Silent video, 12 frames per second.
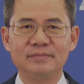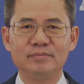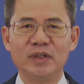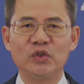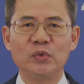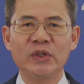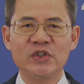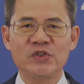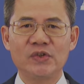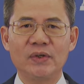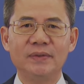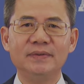By doing
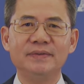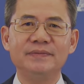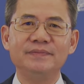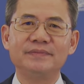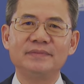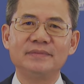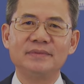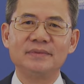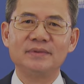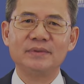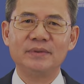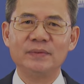so,
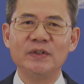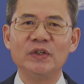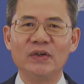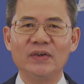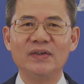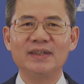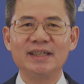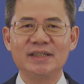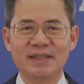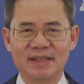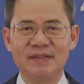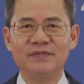we will not only
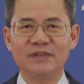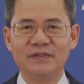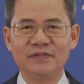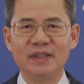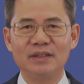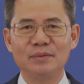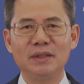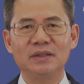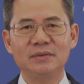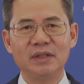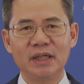serve the fundamental